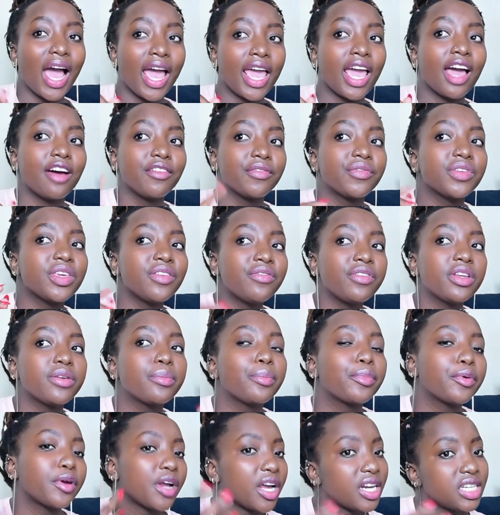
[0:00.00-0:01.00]
I have even
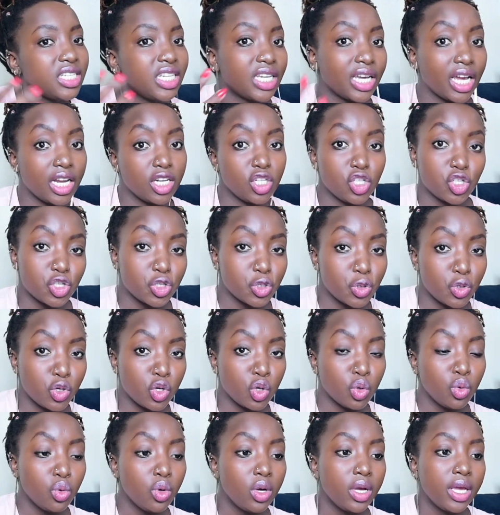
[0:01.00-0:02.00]
practically shown
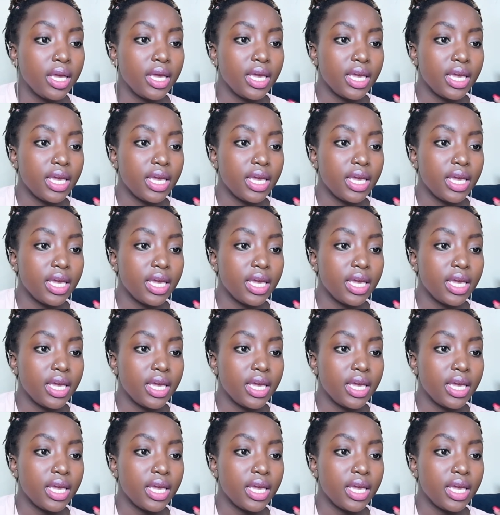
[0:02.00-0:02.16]
you